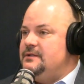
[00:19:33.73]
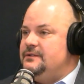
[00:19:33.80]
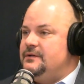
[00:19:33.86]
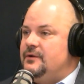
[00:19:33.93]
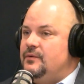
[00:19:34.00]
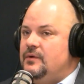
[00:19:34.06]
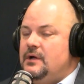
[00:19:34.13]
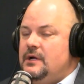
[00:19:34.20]

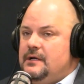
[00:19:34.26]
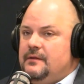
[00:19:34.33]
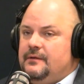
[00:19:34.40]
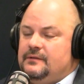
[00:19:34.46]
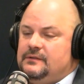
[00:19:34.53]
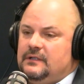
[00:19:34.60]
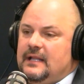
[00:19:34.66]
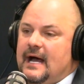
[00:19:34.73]
So
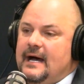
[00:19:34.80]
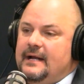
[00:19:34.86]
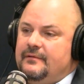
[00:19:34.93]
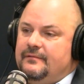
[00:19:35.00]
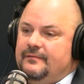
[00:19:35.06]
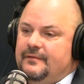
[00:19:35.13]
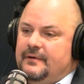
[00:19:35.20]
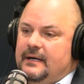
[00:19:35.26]
there's a lot
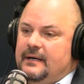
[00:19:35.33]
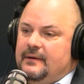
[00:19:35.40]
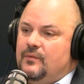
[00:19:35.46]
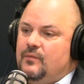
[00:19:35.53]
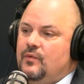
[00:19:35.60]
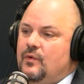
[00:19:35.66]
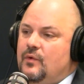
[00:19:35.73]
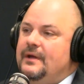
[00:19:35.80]
of
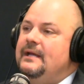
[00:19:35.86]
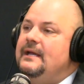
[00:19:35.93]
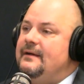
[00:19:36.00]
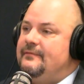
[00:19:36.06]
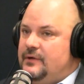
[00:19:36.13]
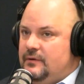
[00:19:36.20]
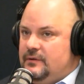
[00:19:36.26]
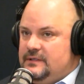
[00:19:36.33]
what we
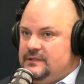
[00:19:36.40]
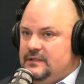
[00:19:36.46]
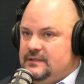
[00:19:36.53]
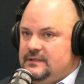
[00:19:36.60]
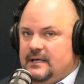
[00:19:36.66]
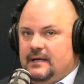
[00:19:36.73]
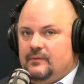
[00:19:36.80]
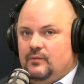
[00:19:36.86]
have noticed
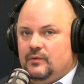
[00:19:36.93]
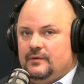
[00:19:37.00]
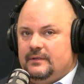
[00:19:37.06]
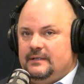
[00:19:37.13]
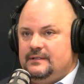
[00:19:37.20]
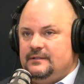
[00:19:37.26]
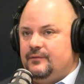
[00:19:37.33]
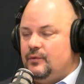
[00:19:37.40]
is that where
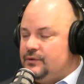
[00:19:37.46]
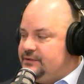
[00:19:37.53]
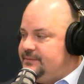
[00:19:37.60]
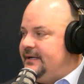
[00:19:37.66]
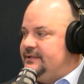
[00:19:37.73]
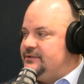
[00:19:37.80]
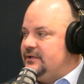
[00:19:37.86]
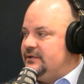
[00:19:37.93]
these force
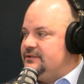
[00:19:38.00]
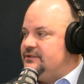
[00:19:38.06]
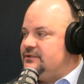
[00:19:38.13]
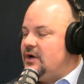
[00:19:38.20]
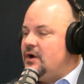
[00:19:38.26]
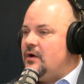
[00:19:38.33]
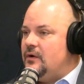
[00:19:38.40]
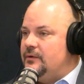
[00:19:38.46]
mains are
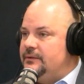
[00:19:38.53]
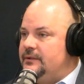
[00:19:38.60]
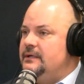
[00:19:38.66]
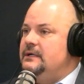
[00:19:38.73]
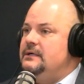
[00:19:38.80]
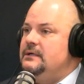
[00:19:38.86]
installed,